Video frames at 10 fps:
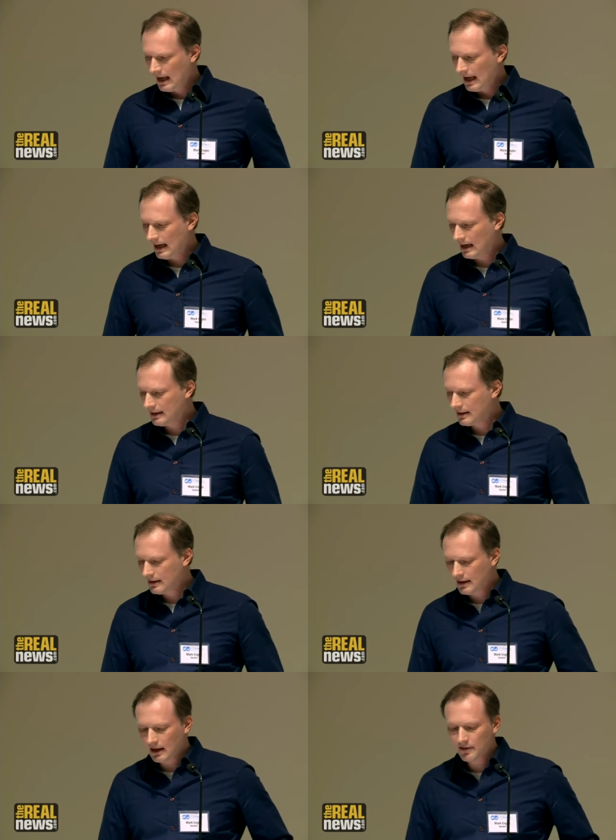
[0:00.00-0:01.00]
And
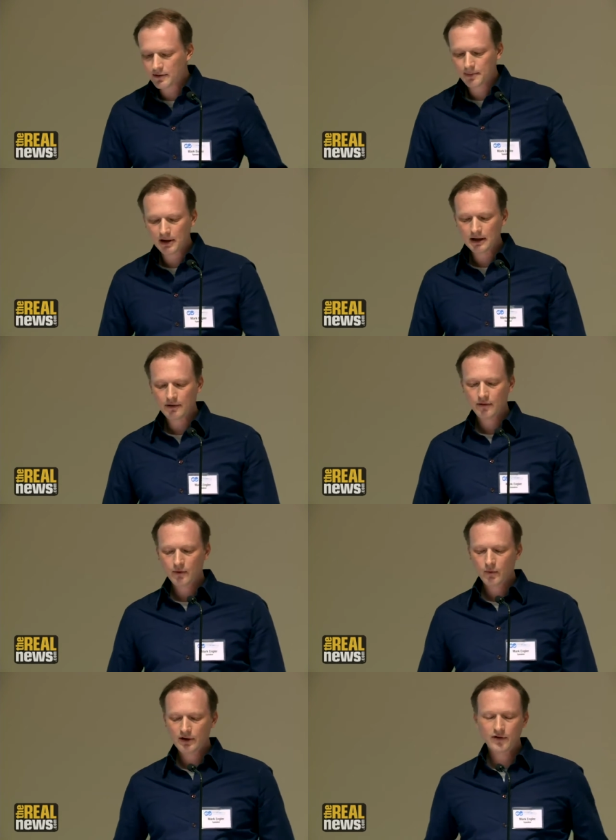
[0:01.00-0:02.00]
the other place
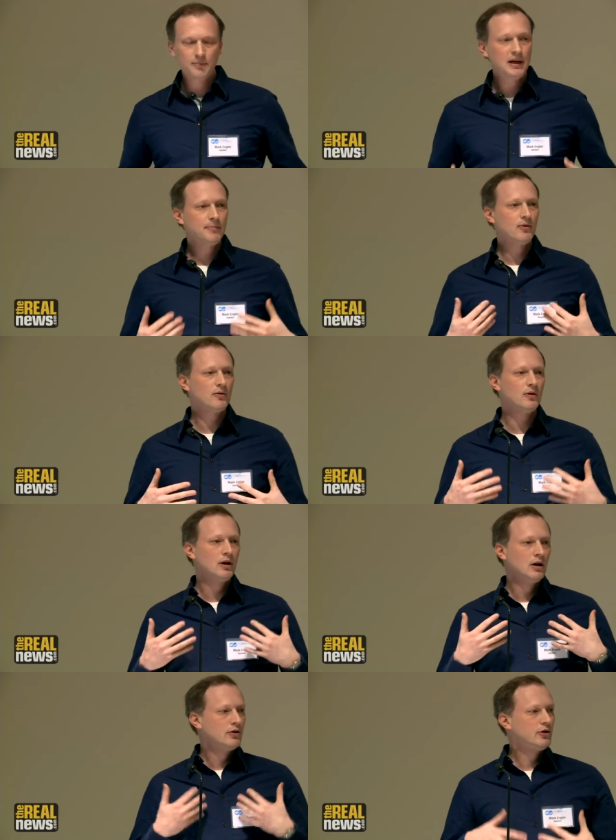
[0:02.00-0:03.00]
was to
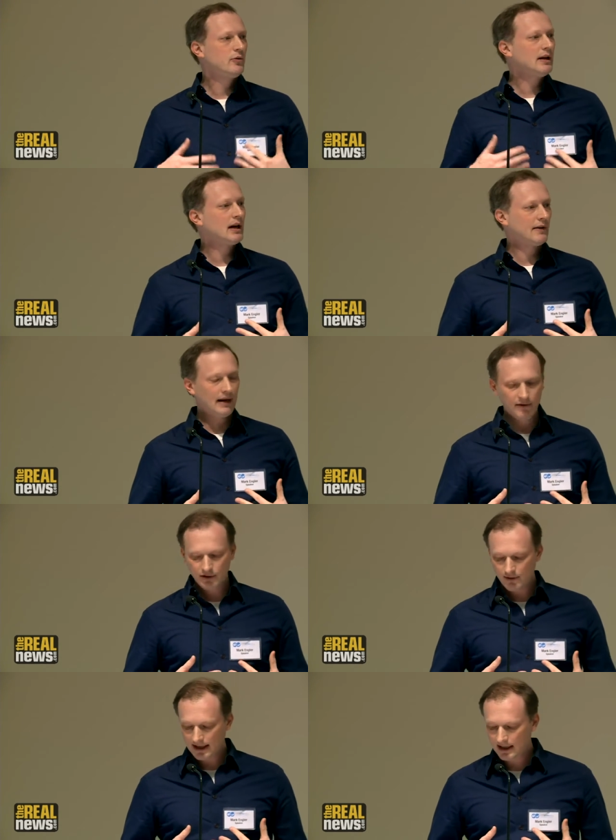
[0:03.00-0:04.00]
people doing nonviolent
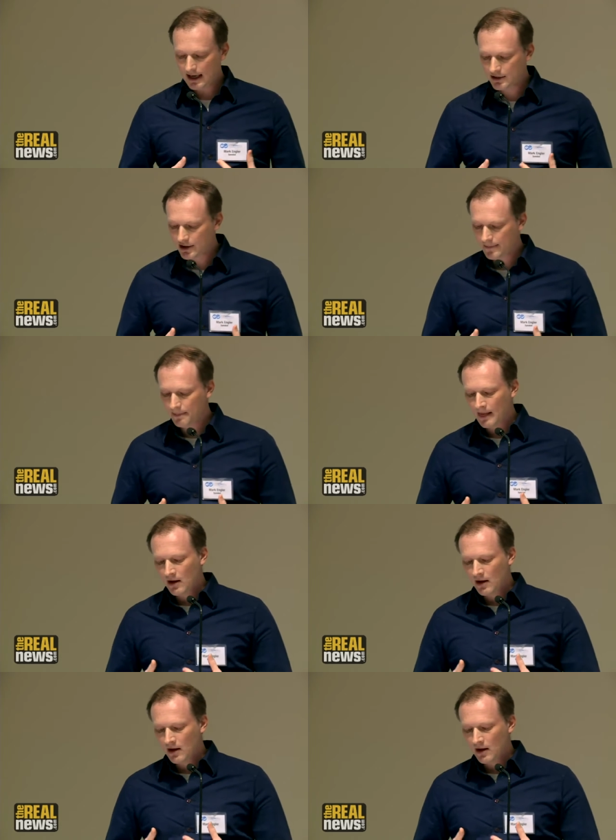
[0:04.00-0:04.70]
direct action,